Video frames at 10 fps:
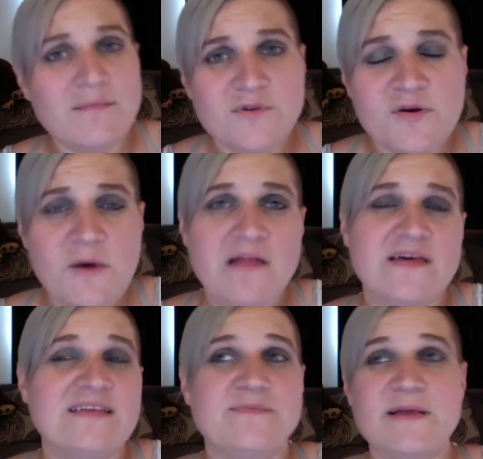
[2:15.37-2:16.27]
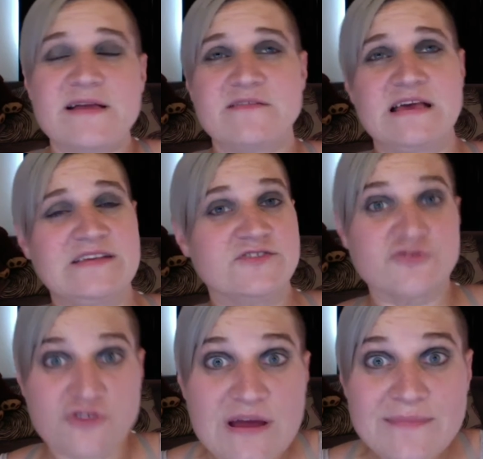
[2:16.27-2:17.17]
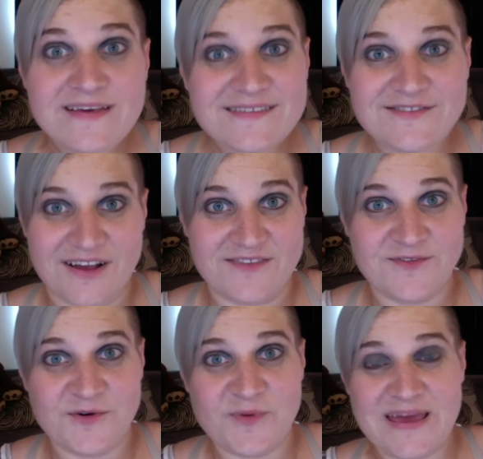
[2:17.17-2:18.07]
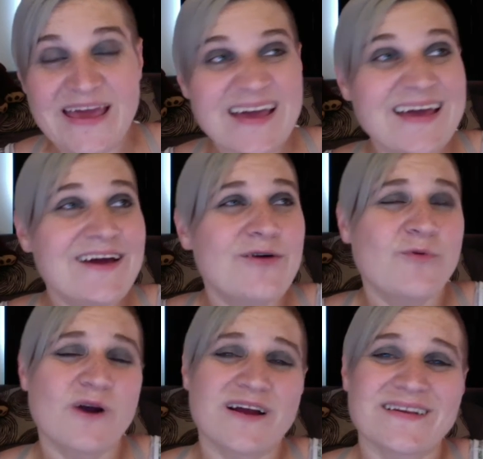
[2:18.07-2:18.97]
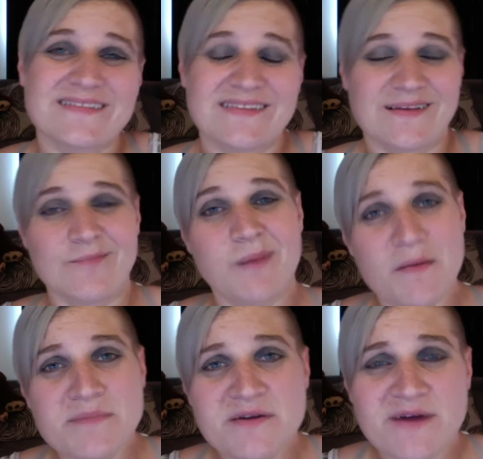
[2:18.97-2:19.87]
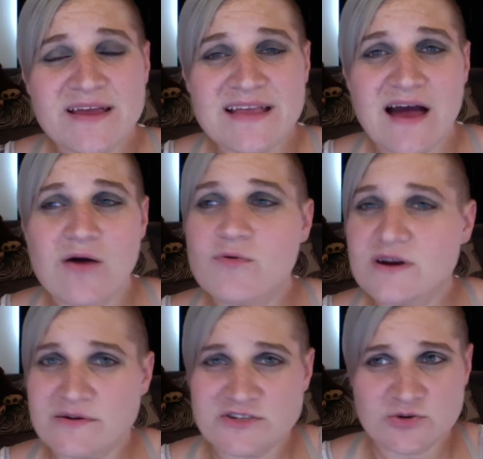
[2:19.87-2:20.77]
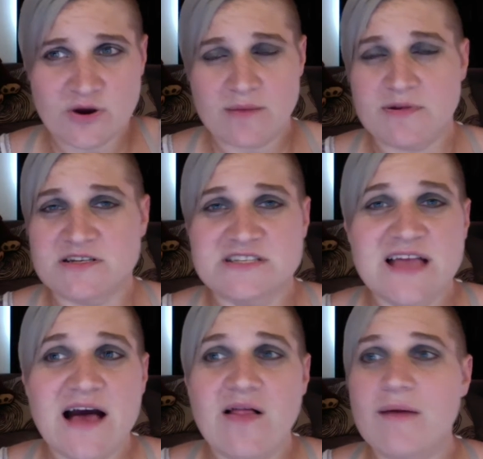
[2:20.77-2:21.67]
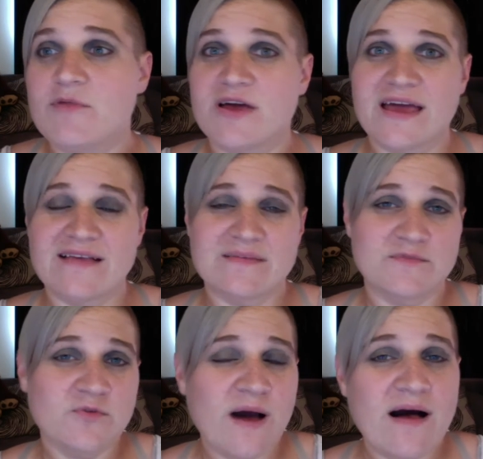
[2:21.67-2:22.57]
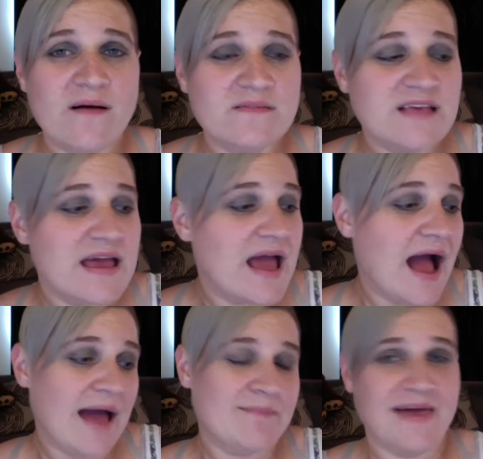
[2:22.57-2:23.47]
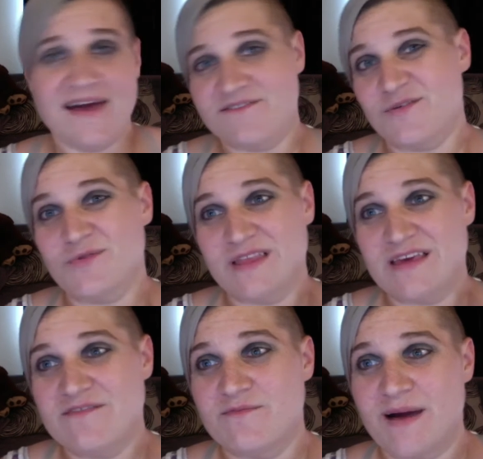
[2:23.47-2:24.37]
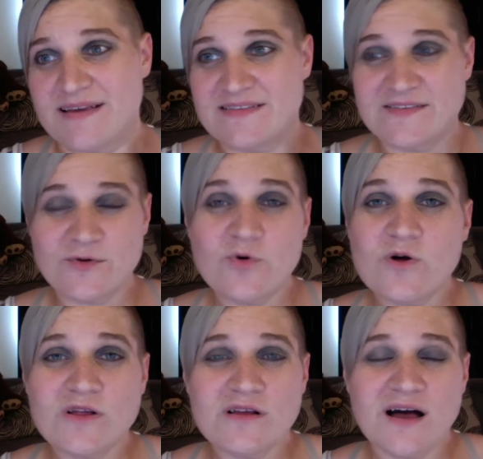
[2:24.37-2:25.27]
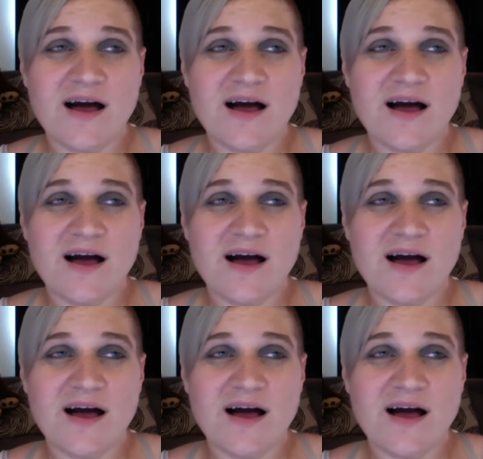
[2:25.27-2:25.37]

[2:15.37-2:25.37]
doing well. It's been an extremely stressful week. Work is a little bumpy right now. We're short personnel. I'm looking at some 12s. I may have to leave my school